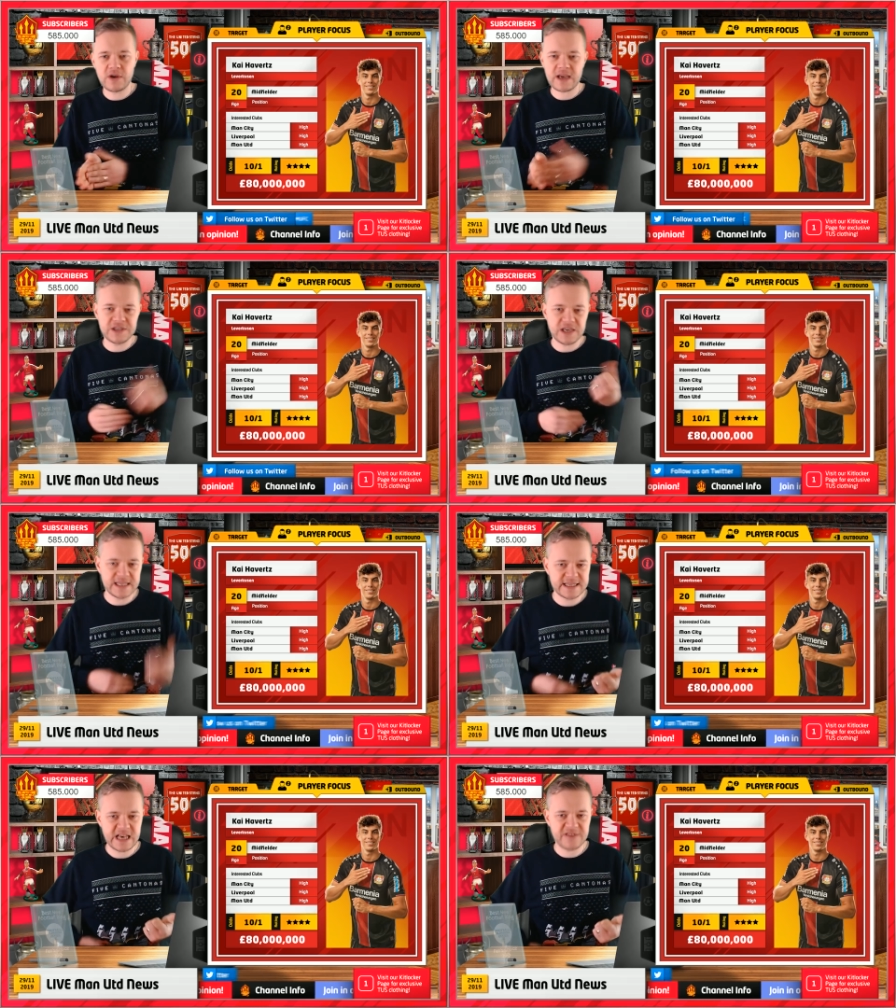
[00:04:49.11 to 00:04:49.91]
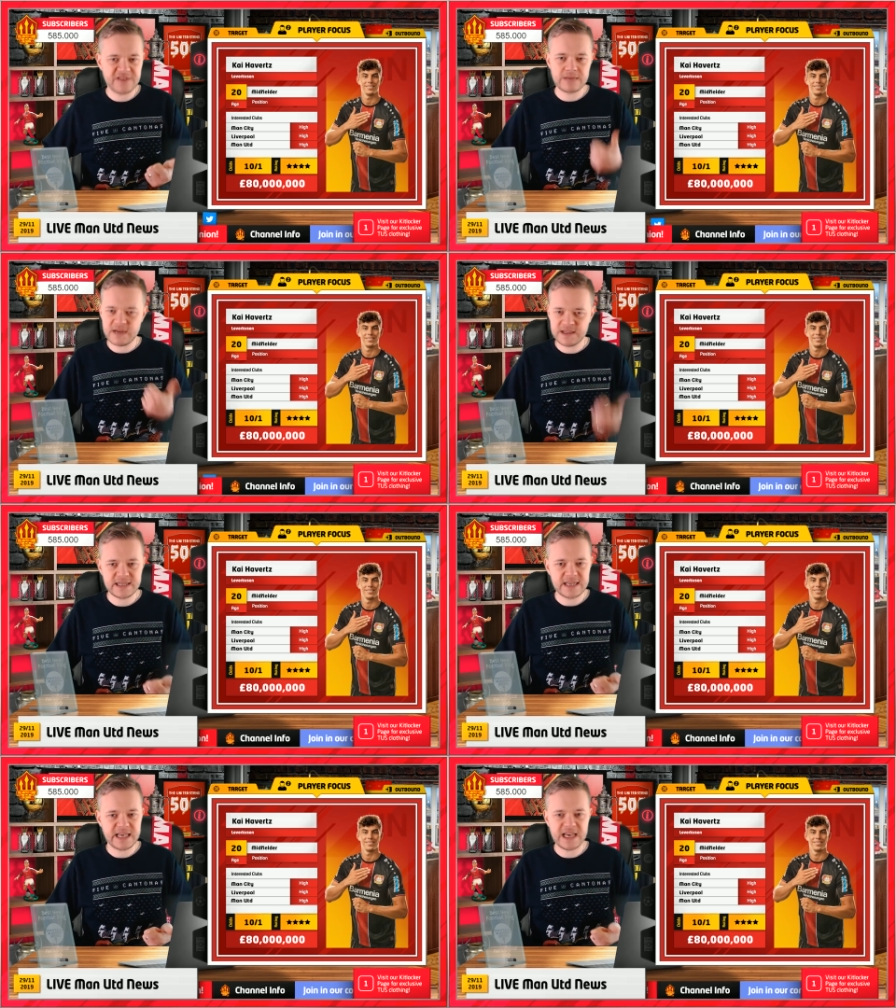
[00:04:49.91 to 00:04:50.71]
As you can see, I've said Man
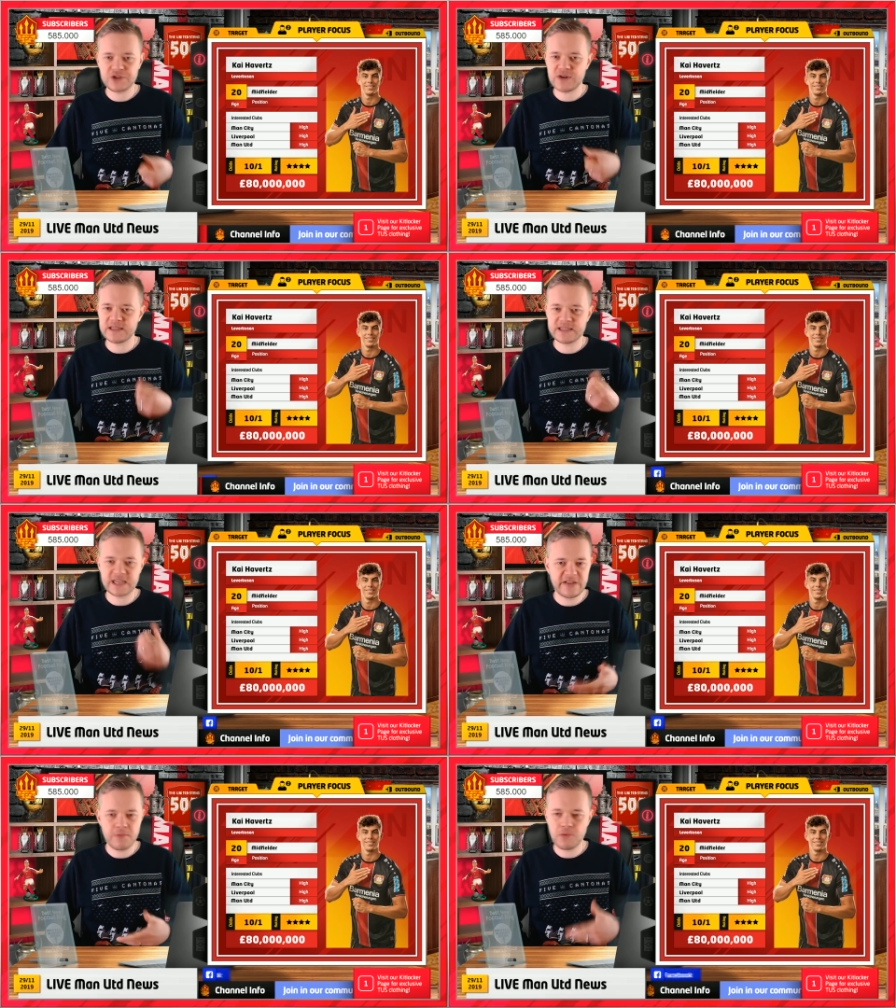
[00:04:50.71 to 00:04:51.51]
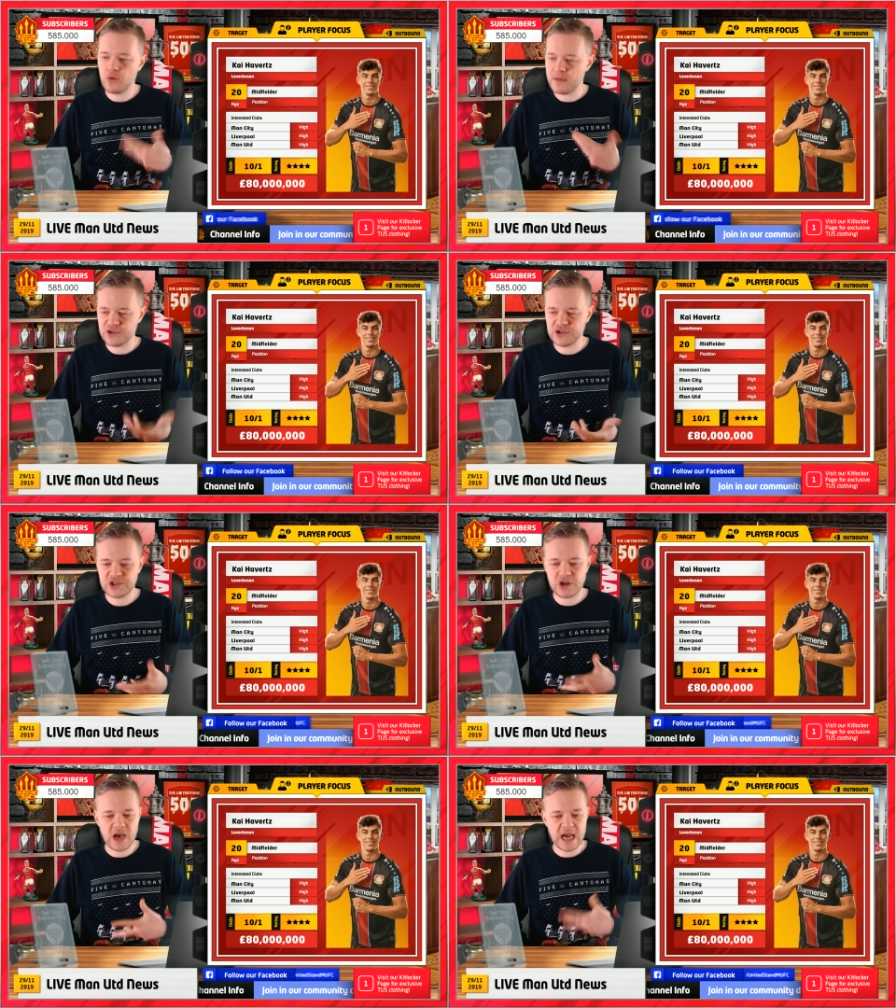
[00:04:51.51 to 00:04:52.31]
City interested, Liverpool, Manchester
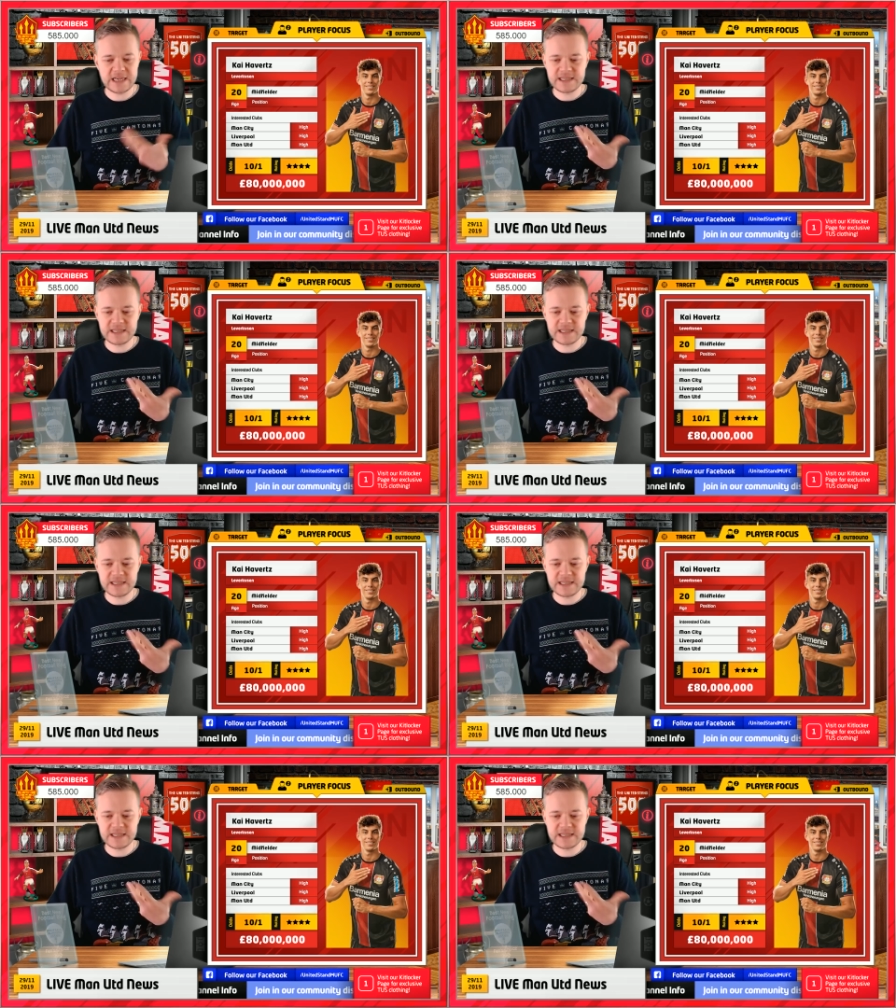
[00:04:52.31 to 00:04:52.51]
United,